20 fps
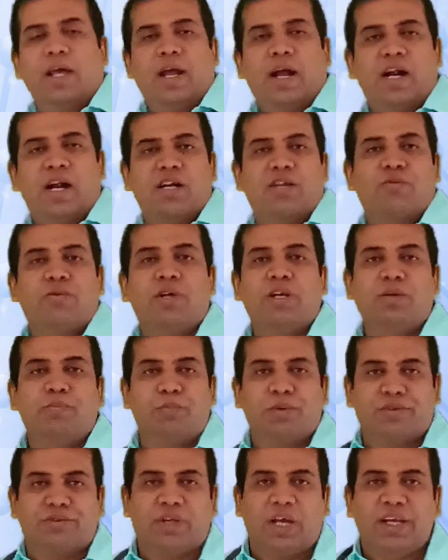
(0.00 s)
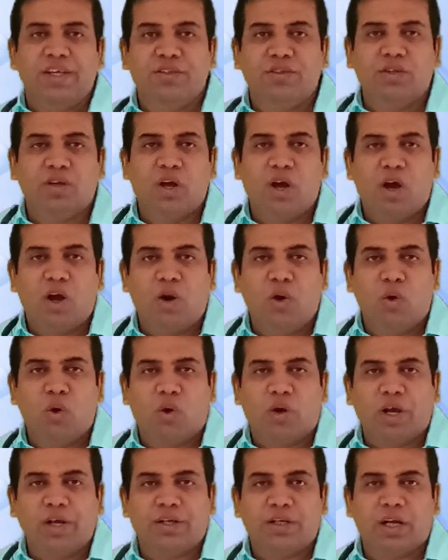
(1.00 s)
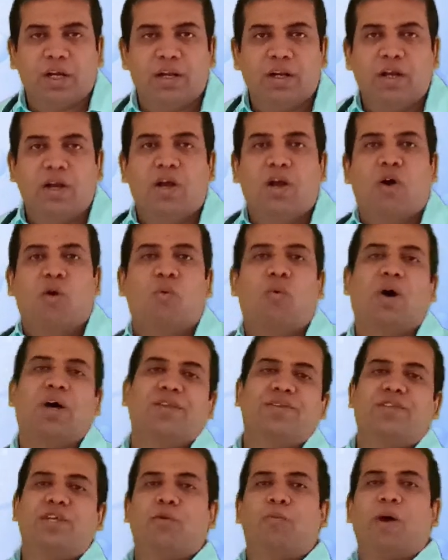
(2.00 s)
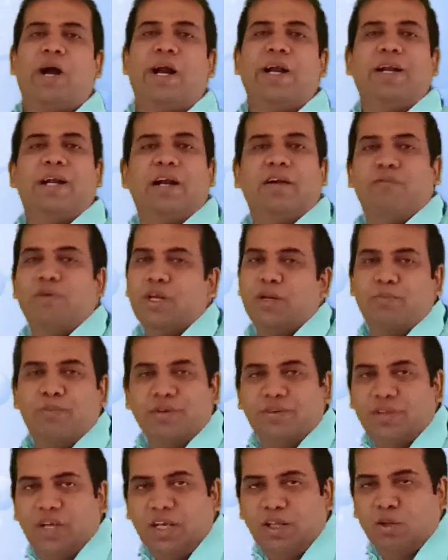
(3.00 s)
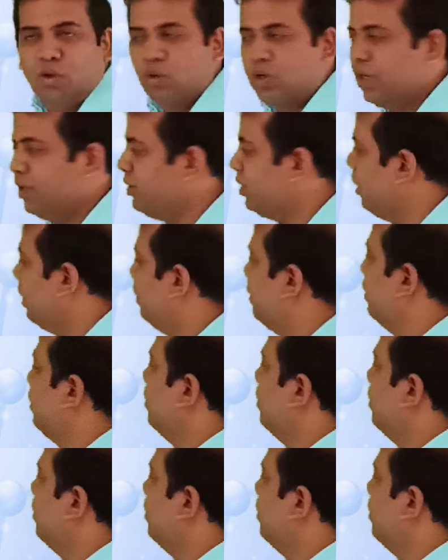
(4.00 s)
at a very precise location. Once they bind at very precise location,